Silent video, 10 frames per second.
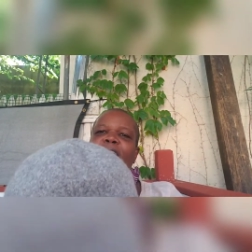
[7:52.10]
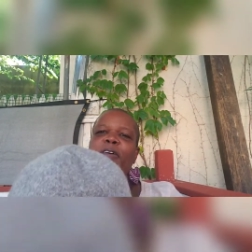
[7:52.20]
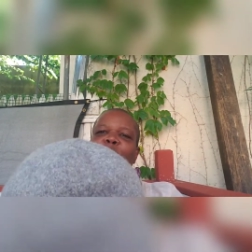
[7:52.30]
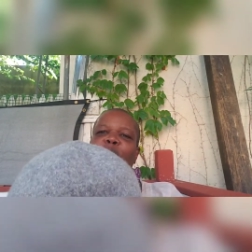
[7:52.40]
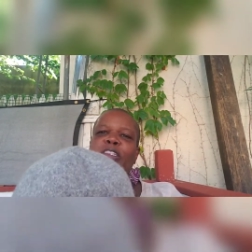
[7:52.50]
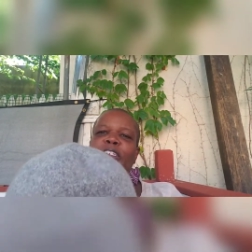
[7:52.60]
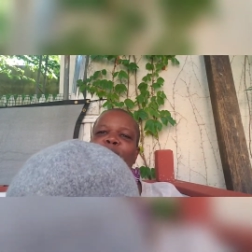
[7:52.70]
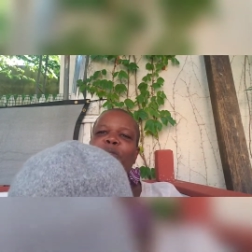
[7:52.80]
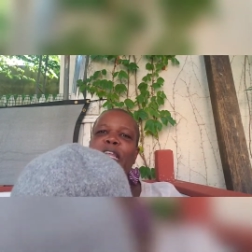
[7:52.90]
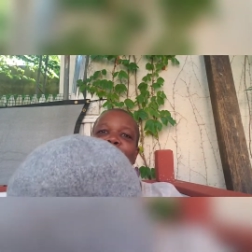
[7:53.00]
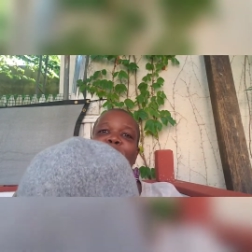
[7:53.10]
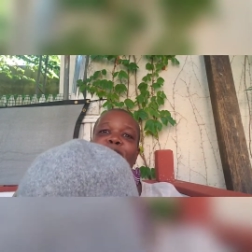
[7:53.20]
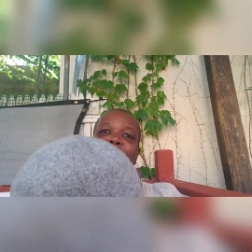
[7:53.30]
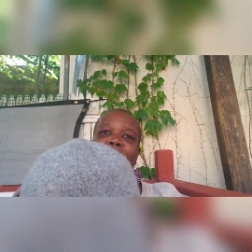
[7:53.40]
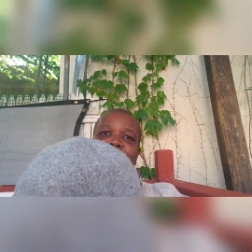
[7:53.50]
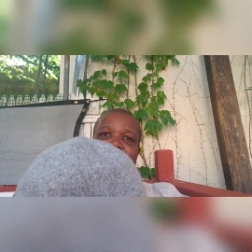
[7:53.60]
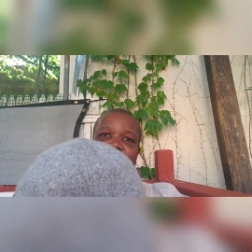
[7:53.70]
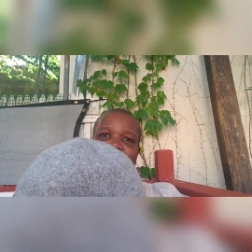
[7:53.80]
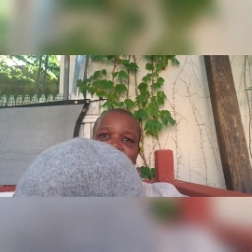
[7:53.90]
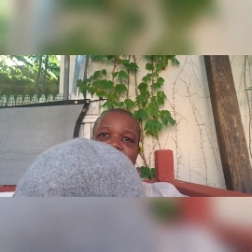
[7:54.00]
I wanted when I felted
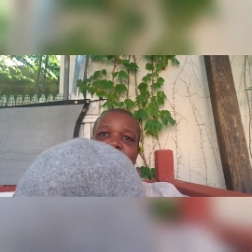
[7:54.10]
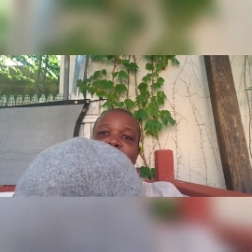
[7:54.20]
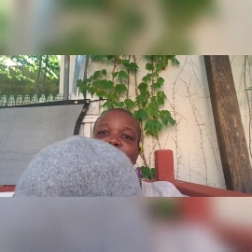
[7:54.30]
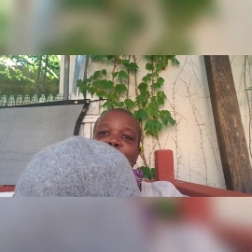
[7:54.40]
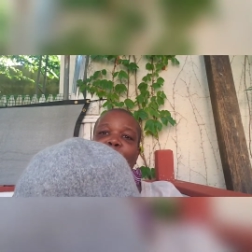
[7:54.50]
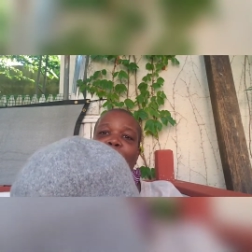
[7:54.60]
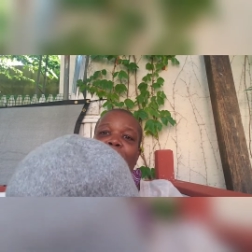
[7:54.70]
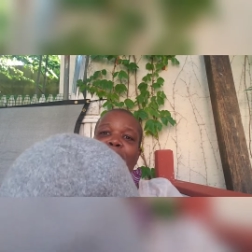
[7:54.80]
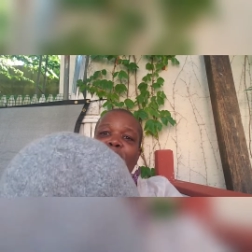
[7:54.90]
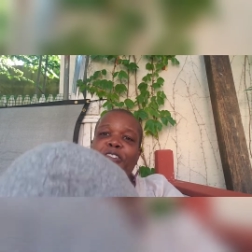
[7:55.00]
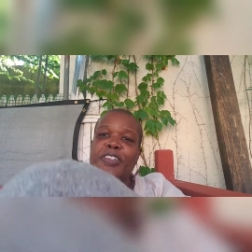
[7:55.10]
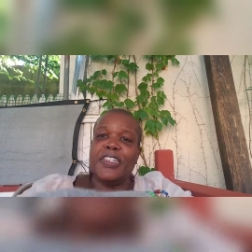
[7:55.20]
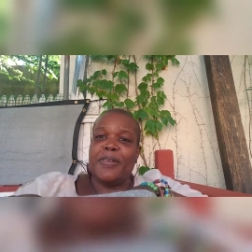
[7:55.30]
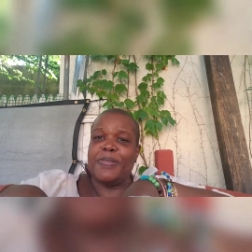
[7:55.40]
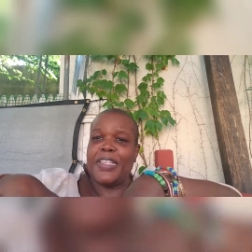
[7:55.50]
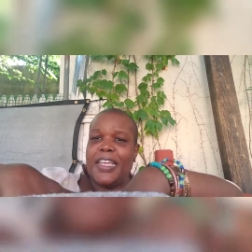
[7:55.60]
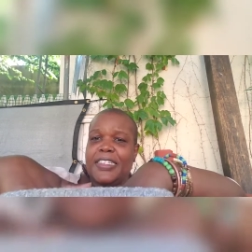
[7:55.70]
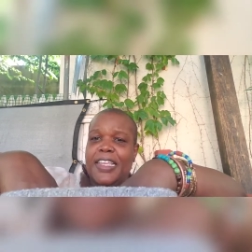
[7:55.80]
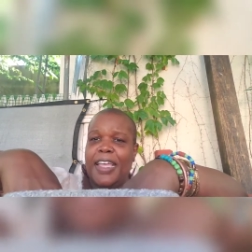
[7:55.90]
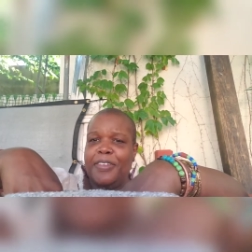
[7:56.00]
it. So when I turned it
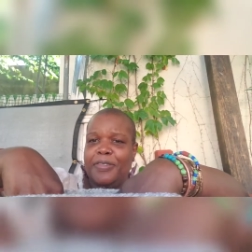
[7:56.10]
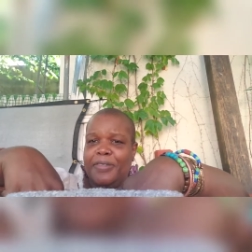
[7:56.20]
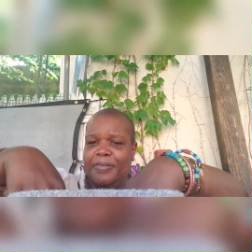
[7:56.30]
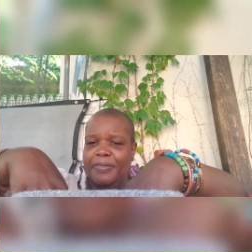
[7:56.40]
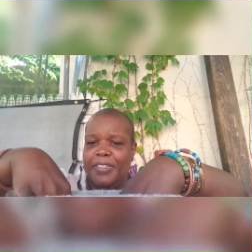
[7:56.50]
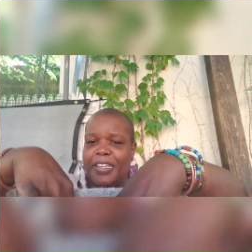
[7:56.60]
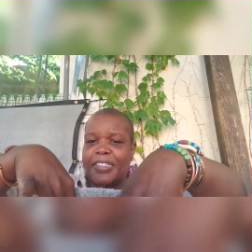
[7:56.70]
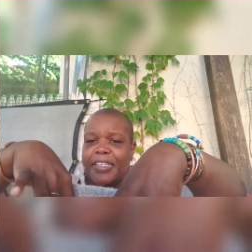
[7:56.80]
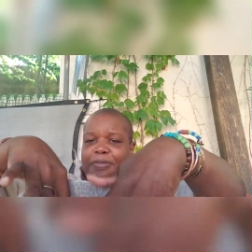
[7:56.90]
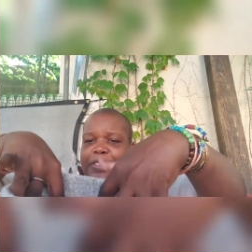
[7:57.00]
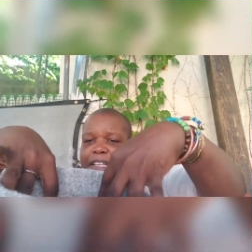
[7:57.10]
upside down, because it was